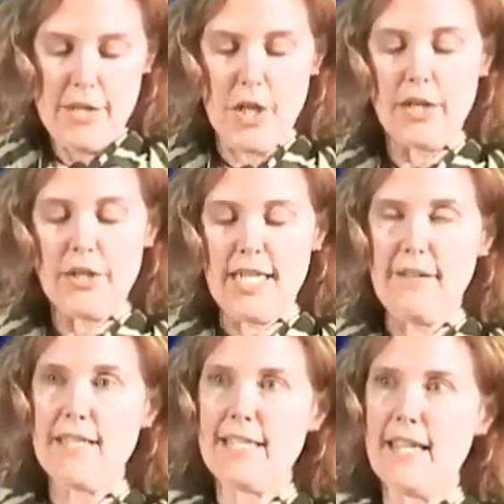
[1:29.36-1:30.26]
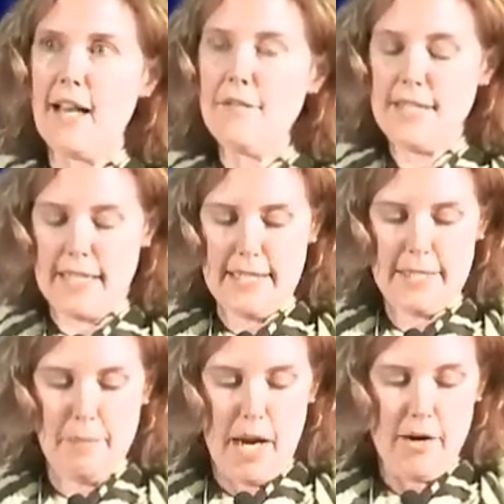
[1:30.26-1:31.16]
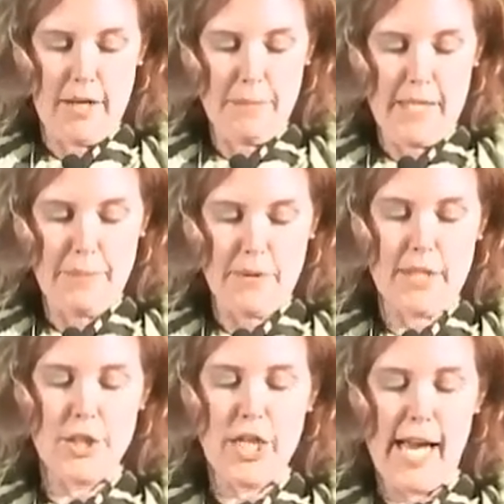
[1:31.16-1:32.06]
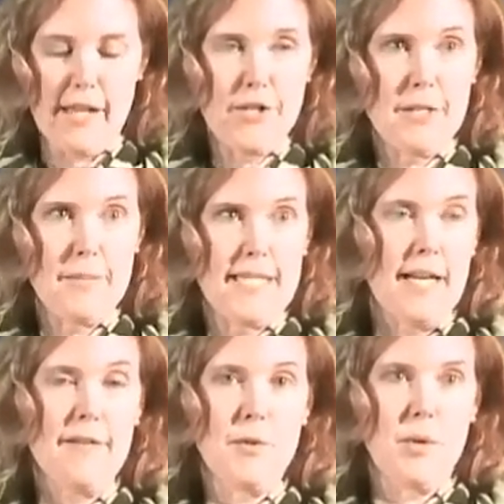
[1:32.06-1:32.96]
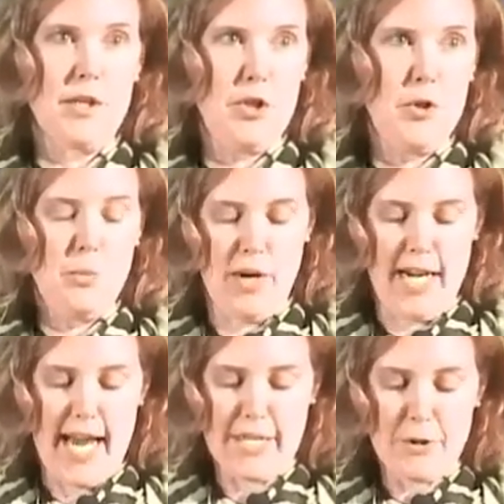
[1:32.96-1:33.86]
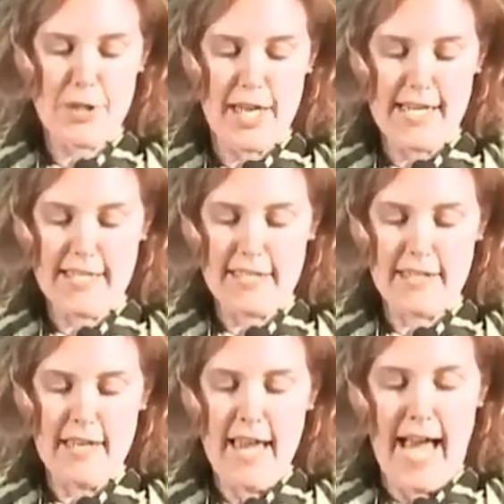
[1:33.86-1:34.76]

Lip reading: Dr. Davis loves inspiring people to challenge themselves with new brain exercises,